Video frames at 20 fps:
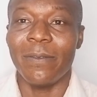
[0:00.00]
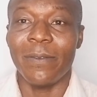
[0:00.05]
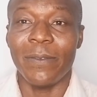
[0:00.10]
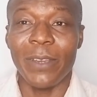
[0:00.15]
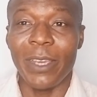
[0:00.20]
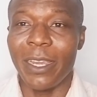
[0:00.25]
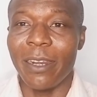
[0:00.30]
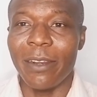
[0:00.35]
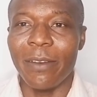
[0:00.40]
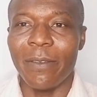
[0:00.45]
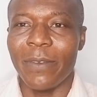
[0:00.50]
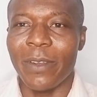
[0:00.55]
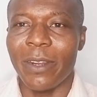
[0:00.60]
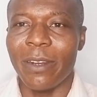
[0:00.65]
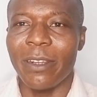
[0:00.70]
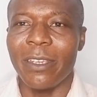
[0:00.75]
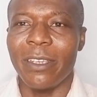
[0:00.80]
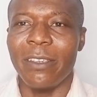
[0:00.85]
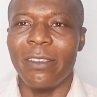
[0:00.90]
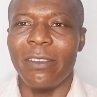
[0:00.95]
very,
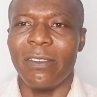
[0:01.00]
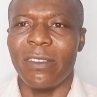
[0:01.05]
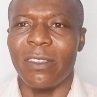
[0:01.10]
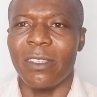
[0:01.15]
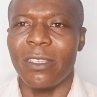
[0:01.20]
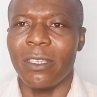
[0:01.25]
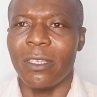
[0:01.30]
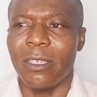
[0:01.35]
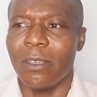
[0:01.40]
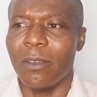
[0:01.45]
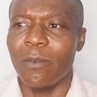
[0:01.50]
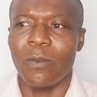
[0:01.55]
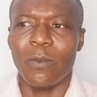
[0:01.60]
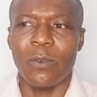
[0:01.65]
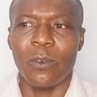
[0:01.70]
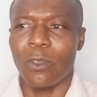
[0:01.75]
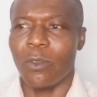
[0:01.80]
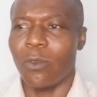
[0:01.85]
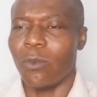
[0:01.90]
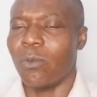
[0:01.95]
very easy
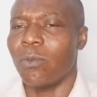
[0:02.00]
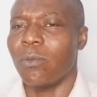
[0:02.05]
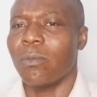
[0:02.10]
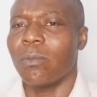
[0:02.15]
for you.